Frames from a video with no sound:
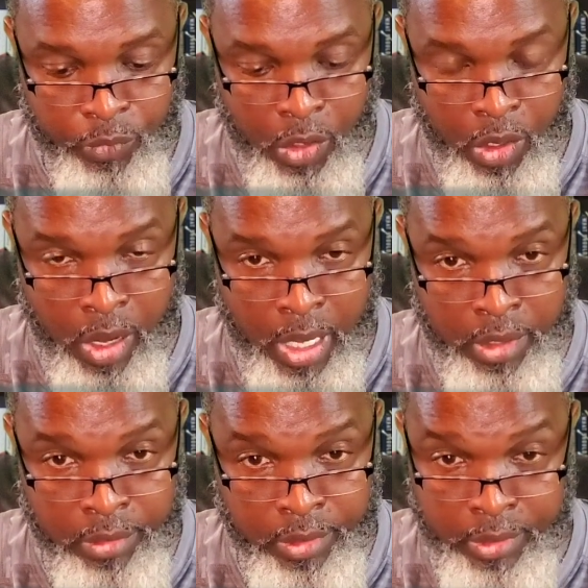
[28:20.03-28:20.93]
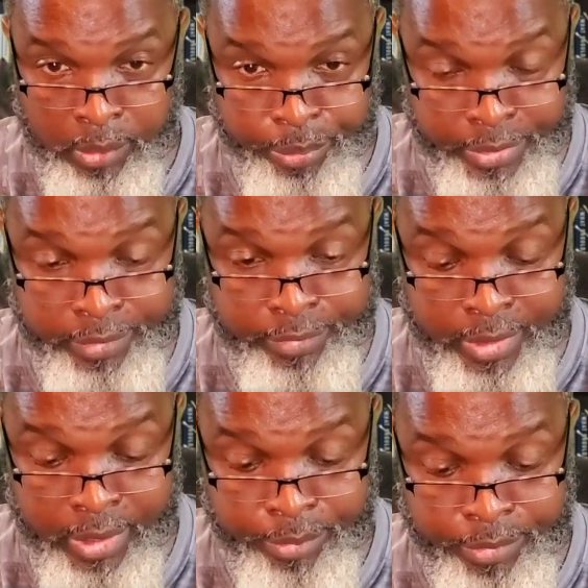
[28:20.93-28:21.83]
All right, look at the
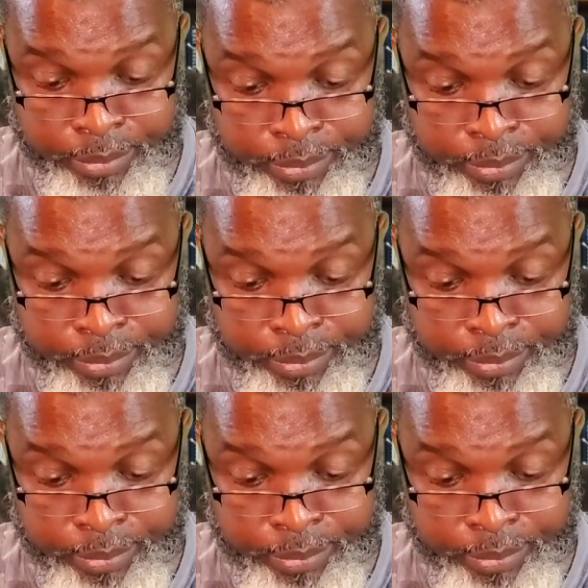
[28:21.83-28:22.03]
precepts.